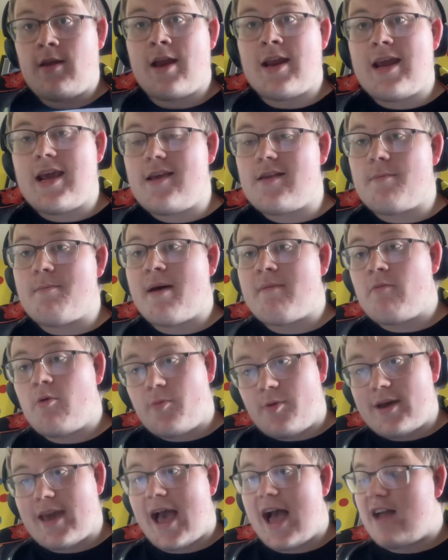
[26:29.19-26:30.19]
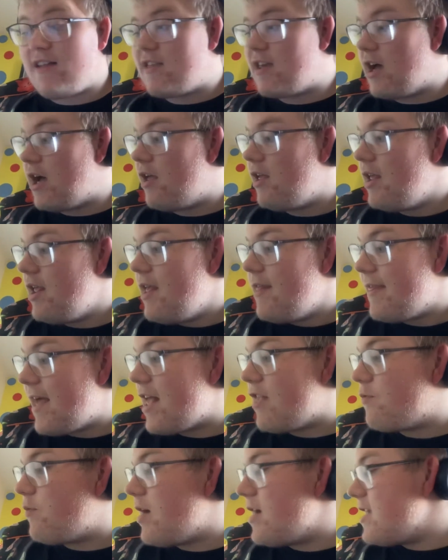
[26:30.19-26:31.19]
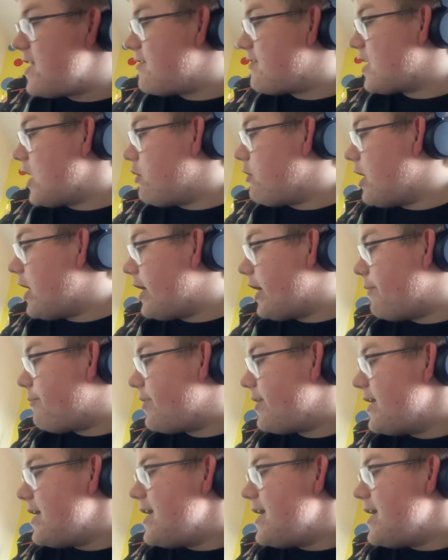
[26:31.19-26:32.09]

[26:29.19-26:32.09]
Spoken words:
and he's a memorable character. That's why he's so high up.